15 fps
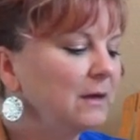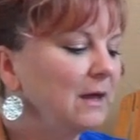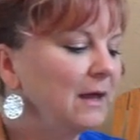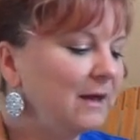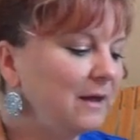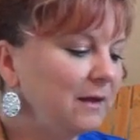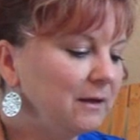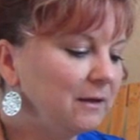
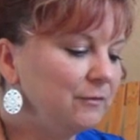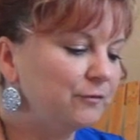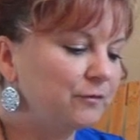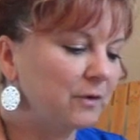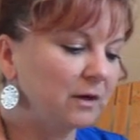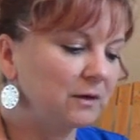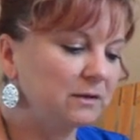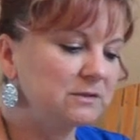A,
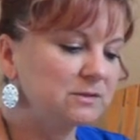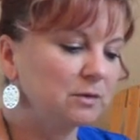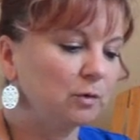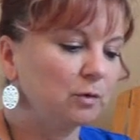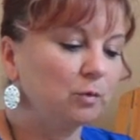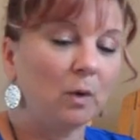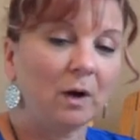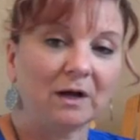Frog and
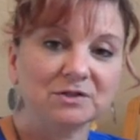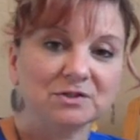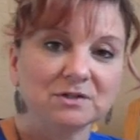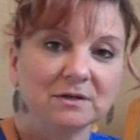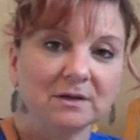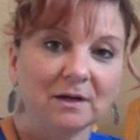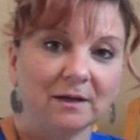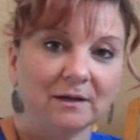Toad watch
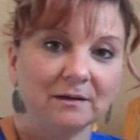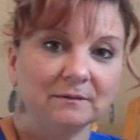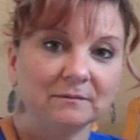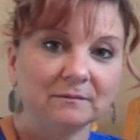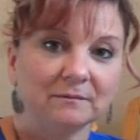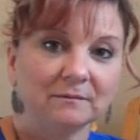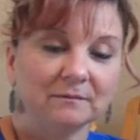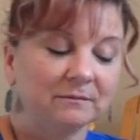the kite.
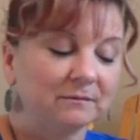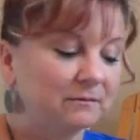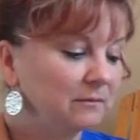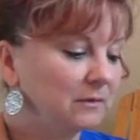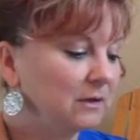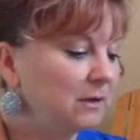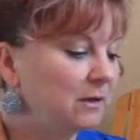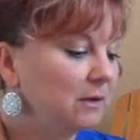
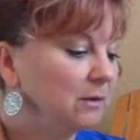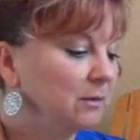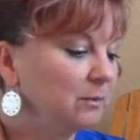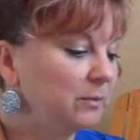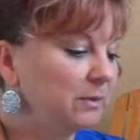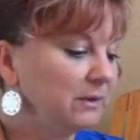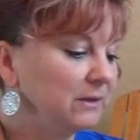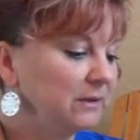
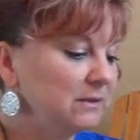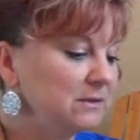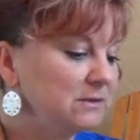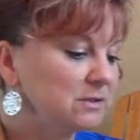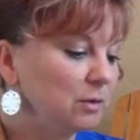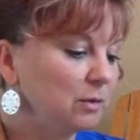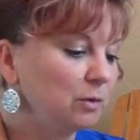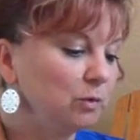B,
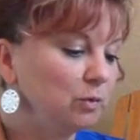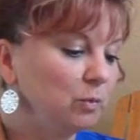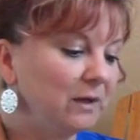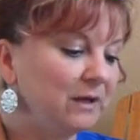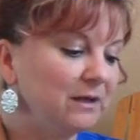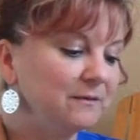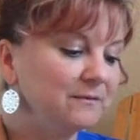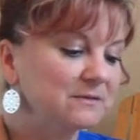Toad
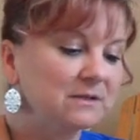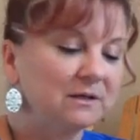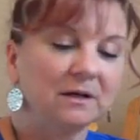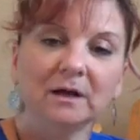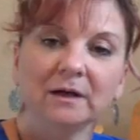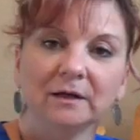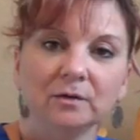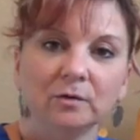waves the
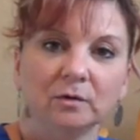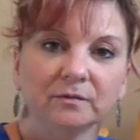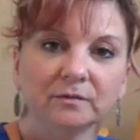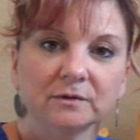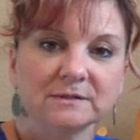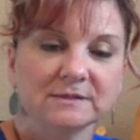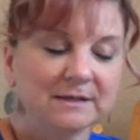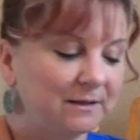kite over
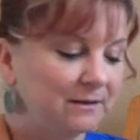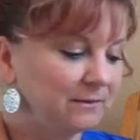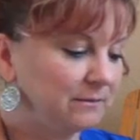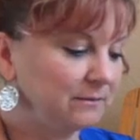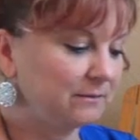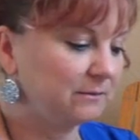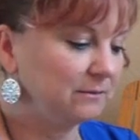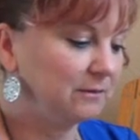his head.
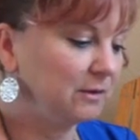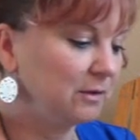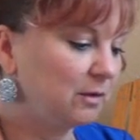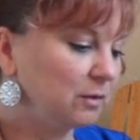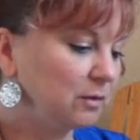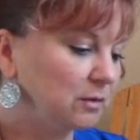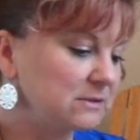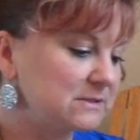
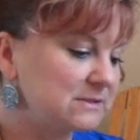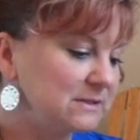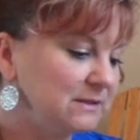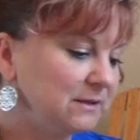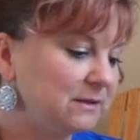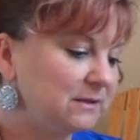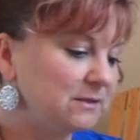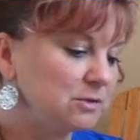Or
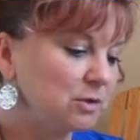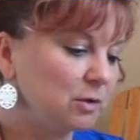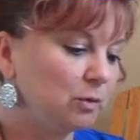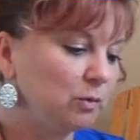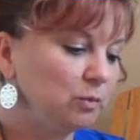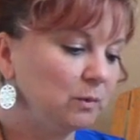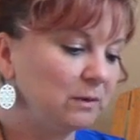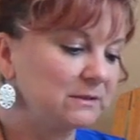C,
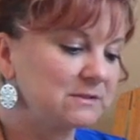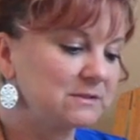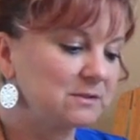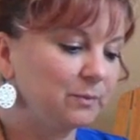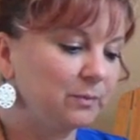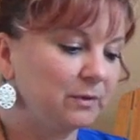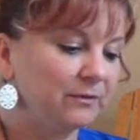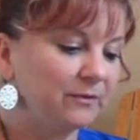Toad wants to
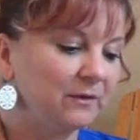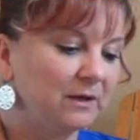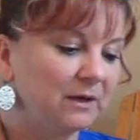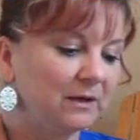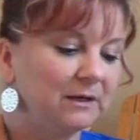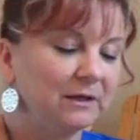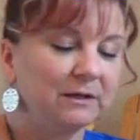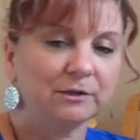put the
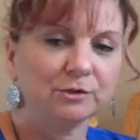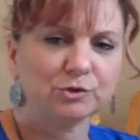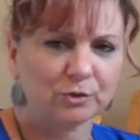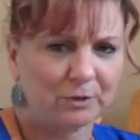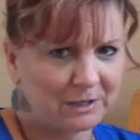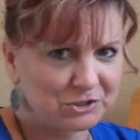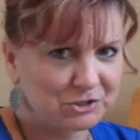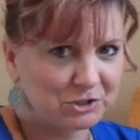kite in the
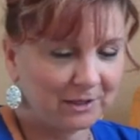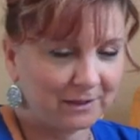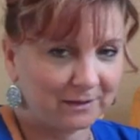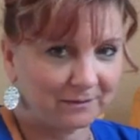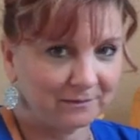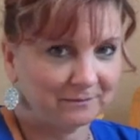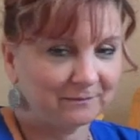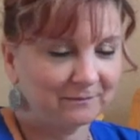trash
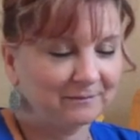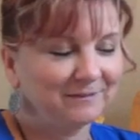can.